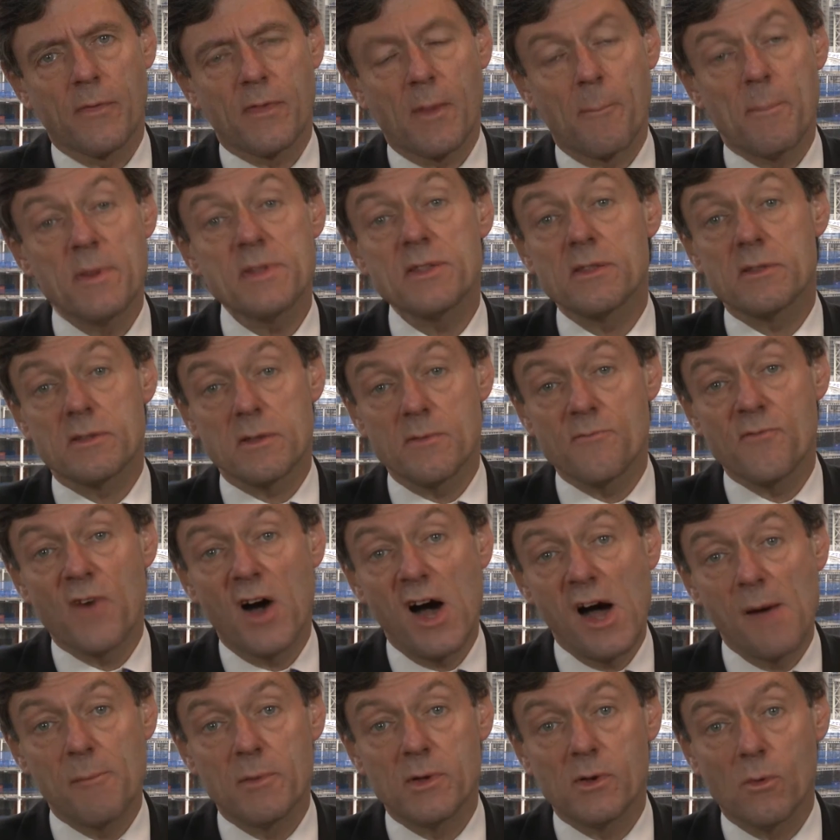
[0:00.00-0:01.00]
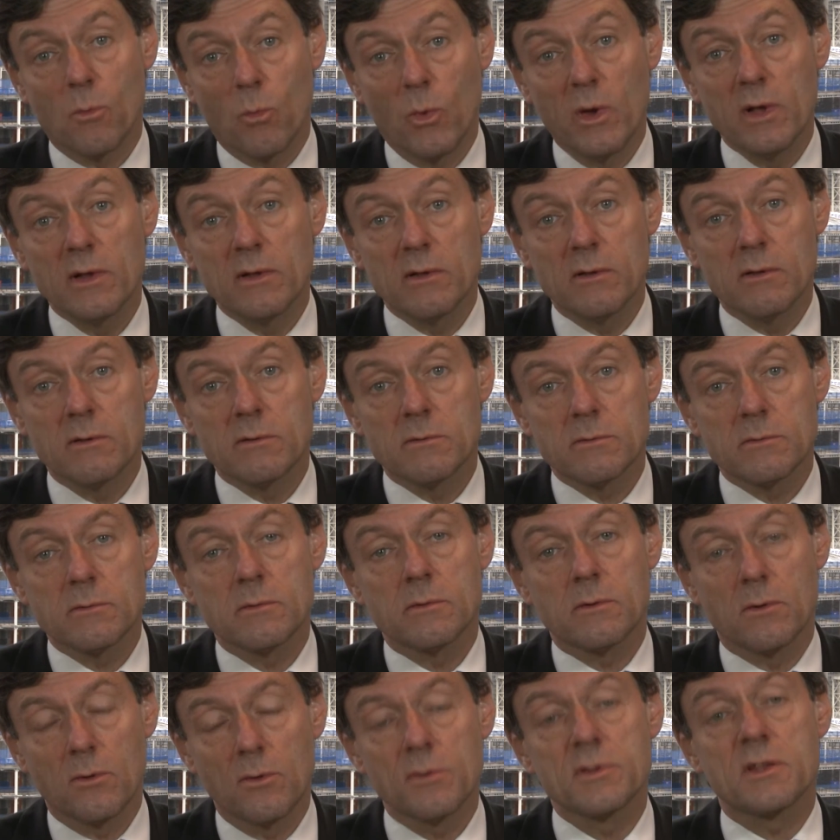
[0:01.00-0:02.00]
The business environment will
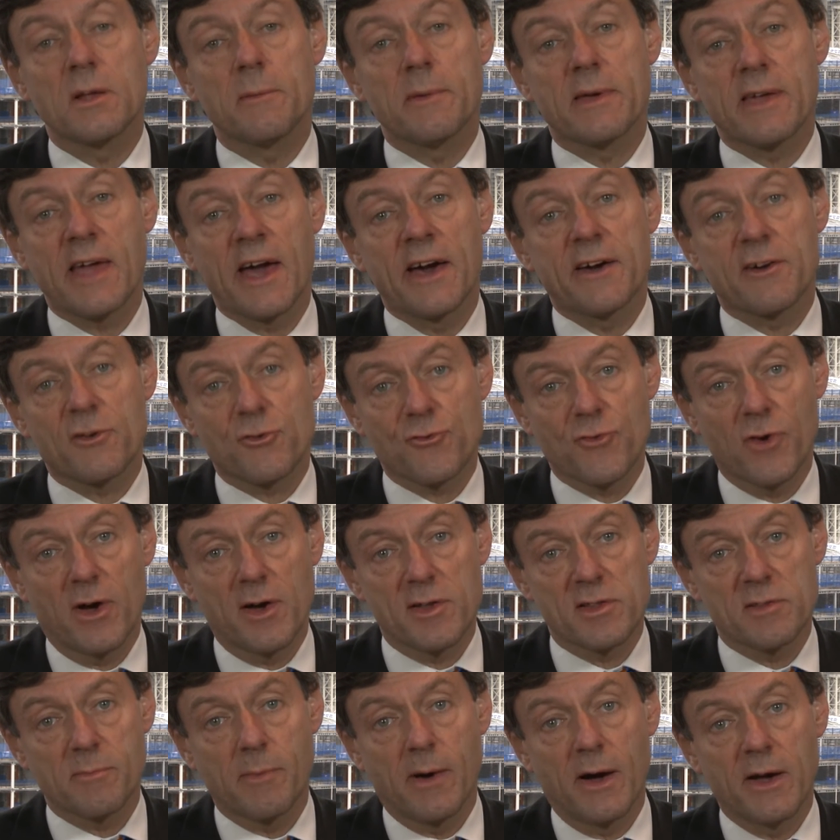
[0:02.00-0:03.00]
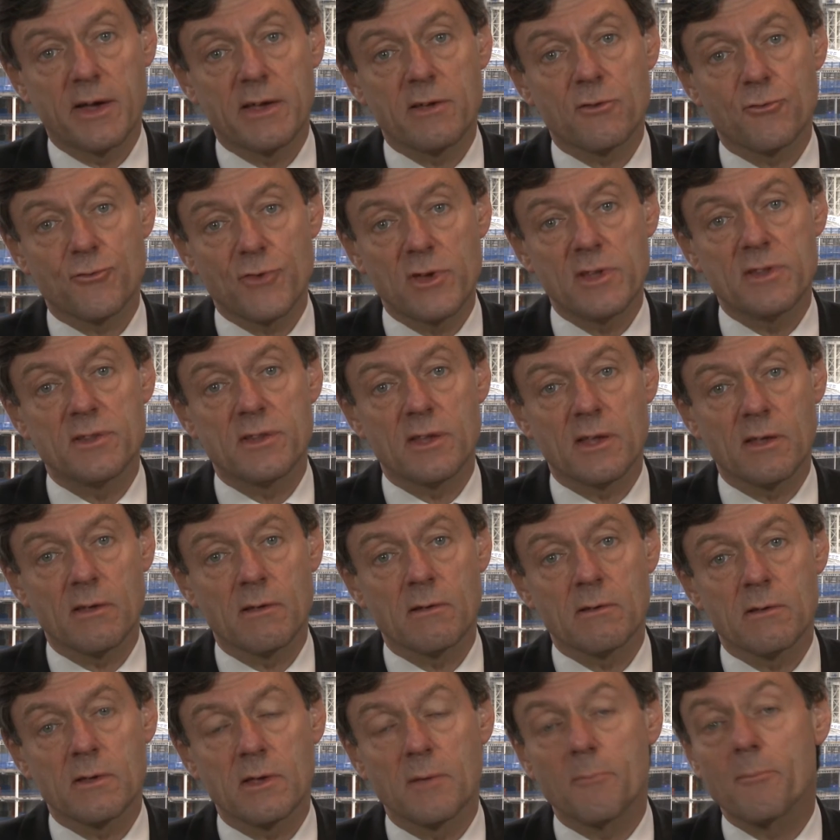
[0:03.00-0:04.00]
also be characterized by
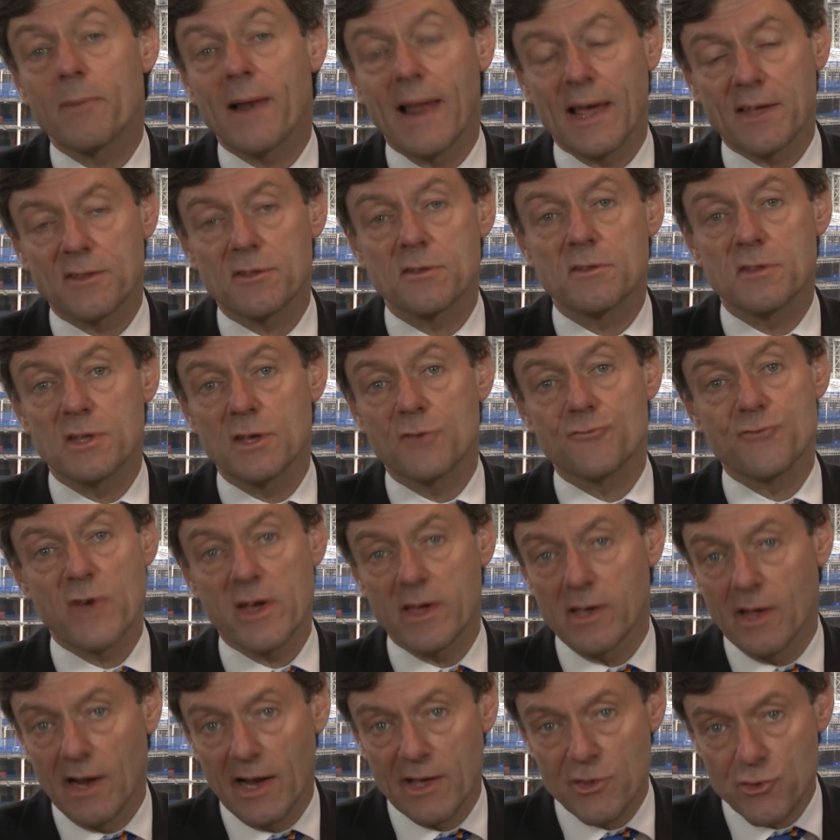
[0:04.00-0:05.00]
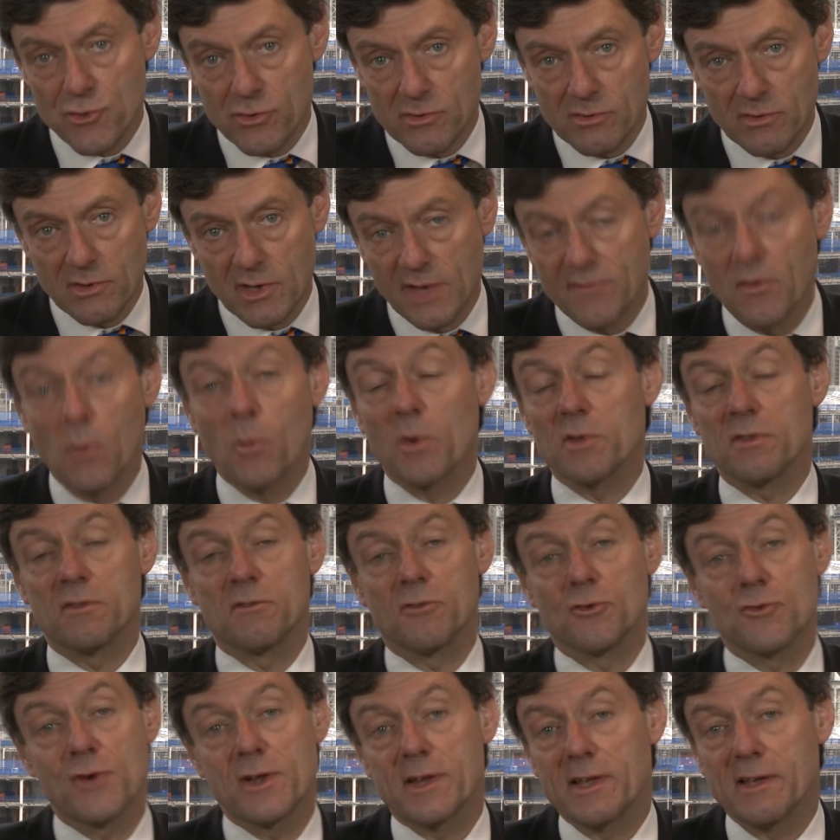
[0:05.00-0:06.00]
increasing complexity of regulation, if it
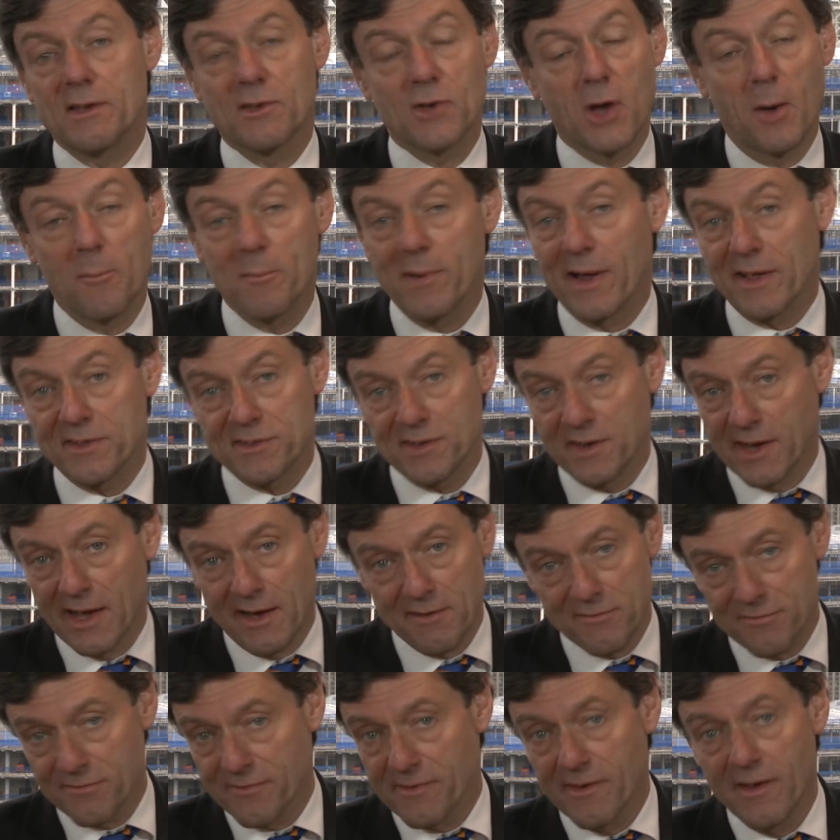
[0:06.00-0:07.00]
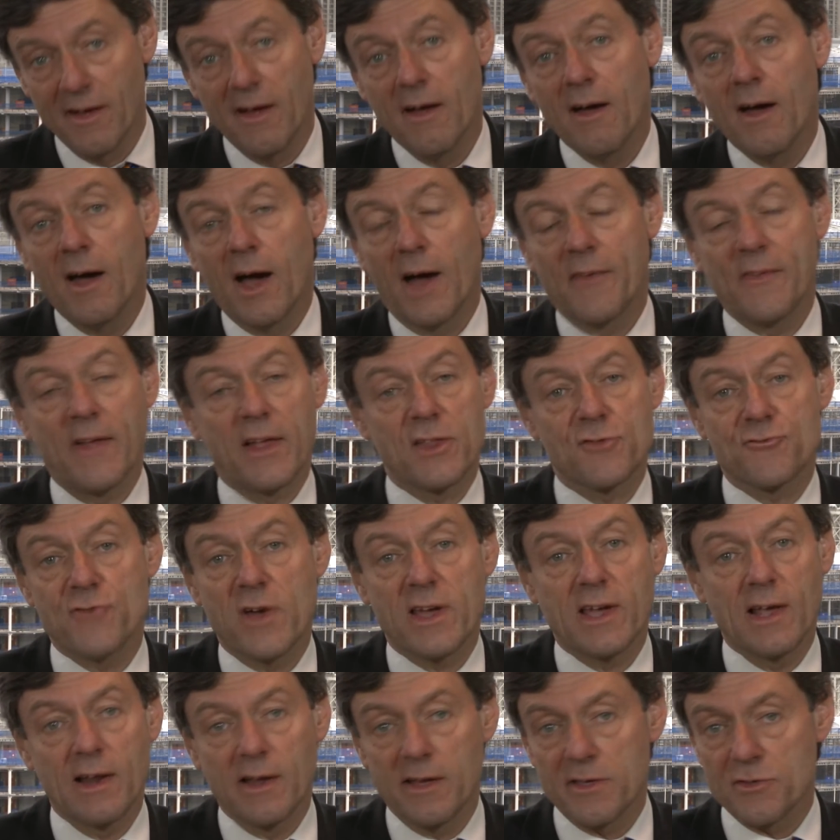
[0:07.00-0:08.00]
wasn't already complex enough, and that's
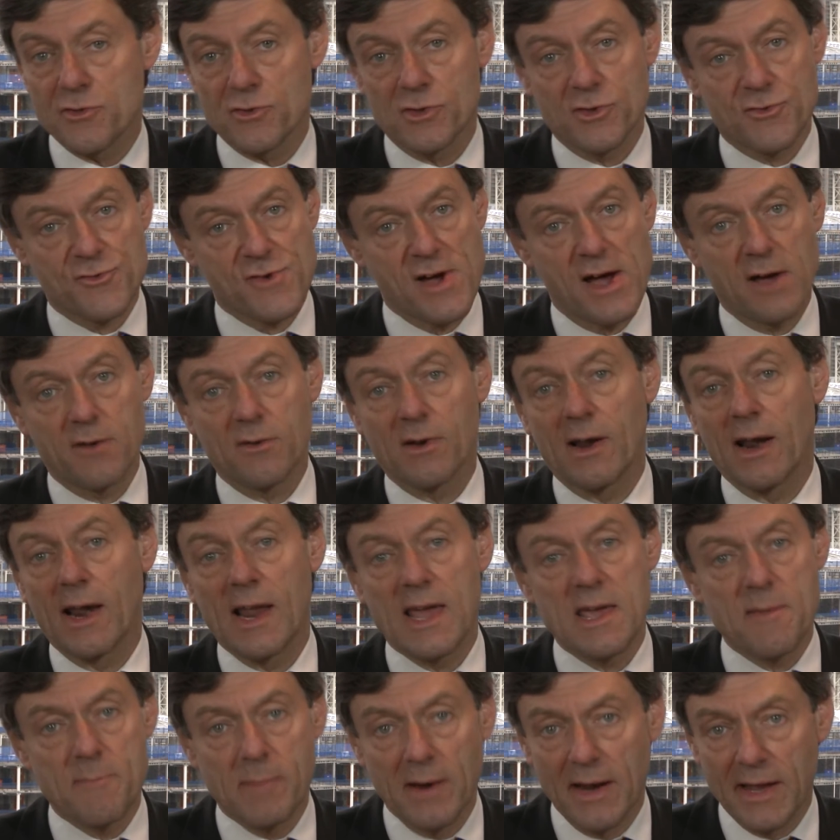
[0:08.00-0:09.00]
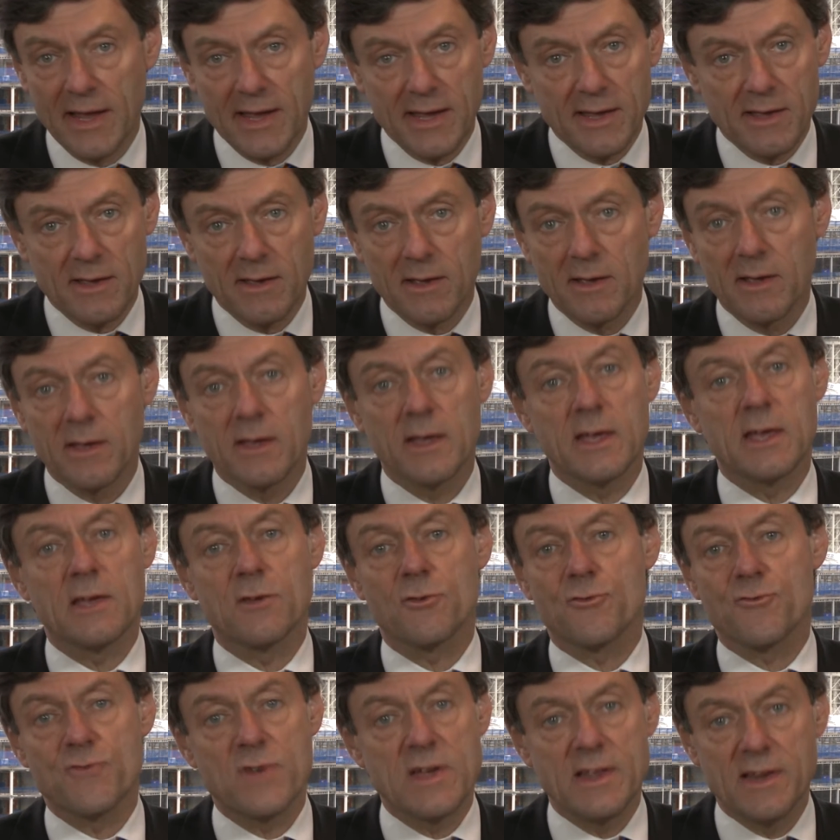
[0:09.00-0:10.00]
regulation around labeling,
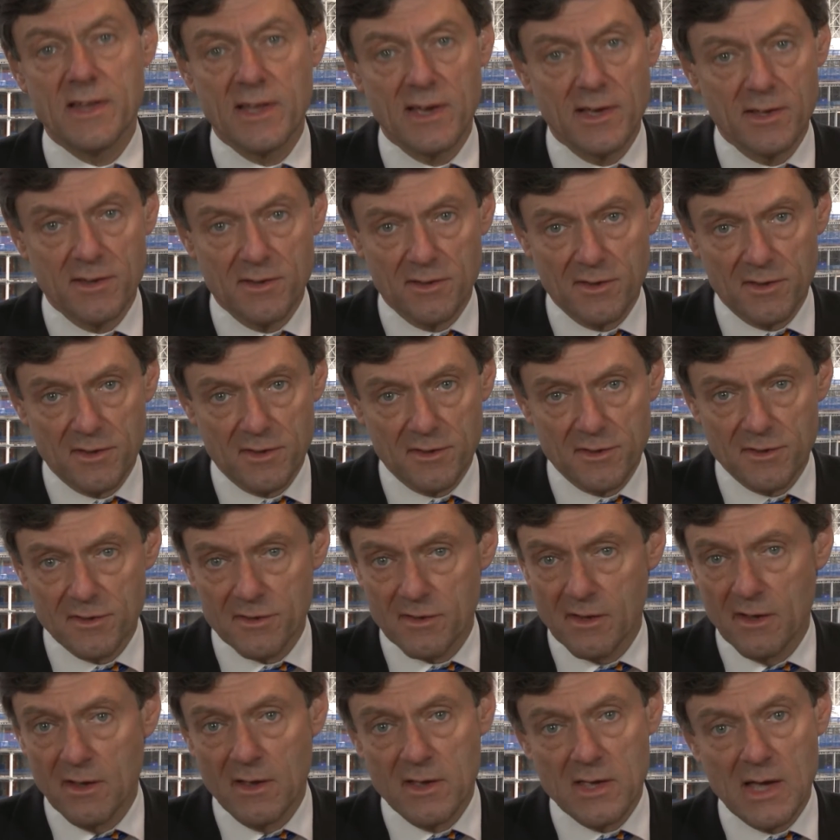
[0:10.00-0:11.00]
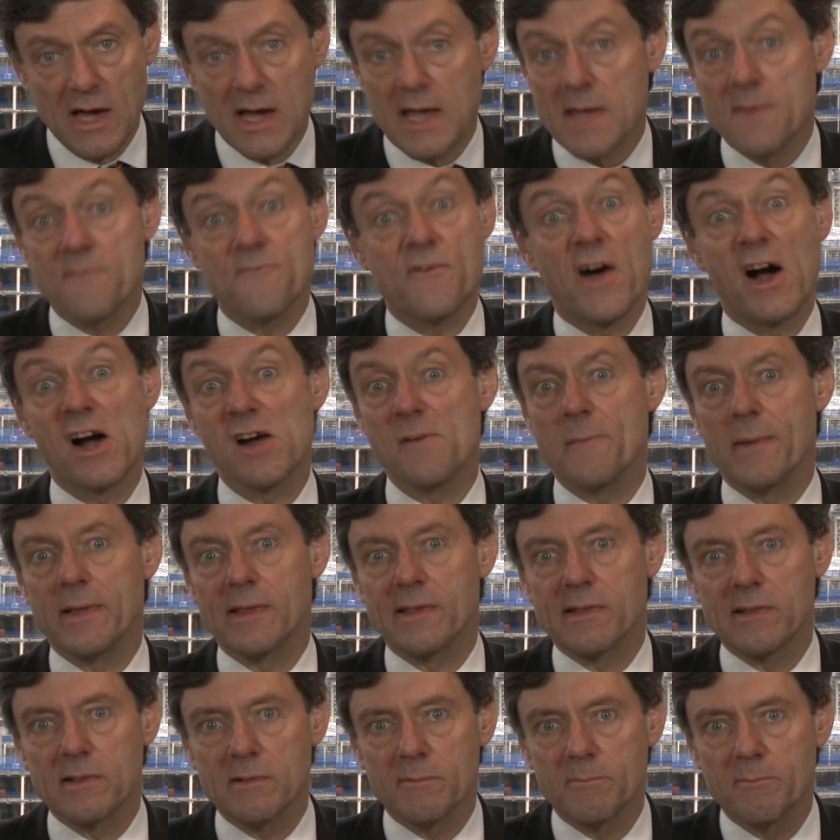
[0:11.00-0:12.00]
ingredients,
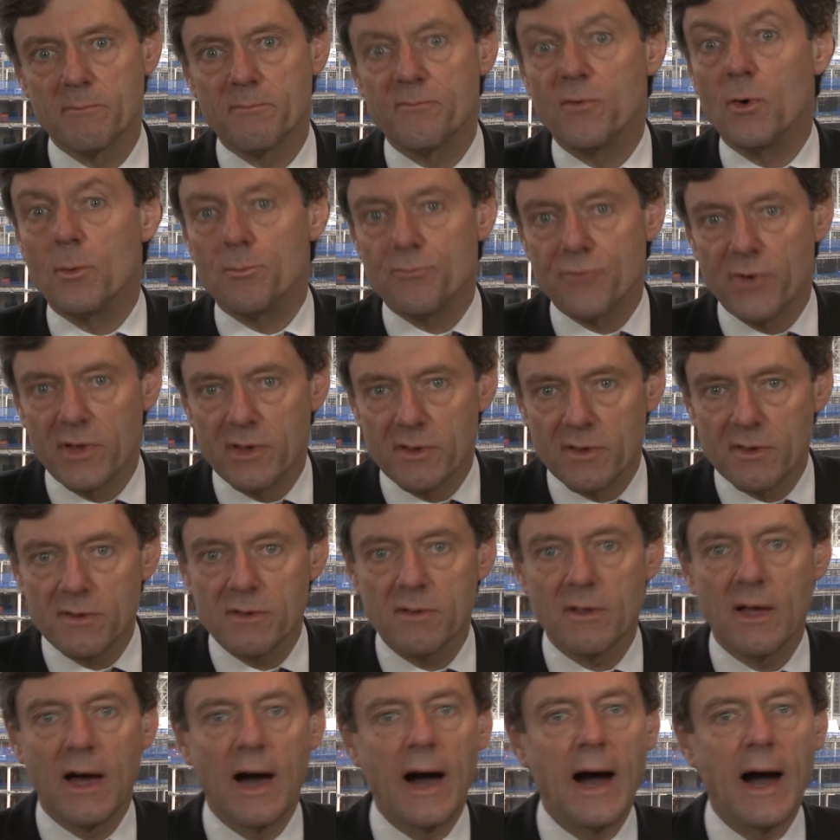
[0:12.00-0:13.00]
environmental footprint,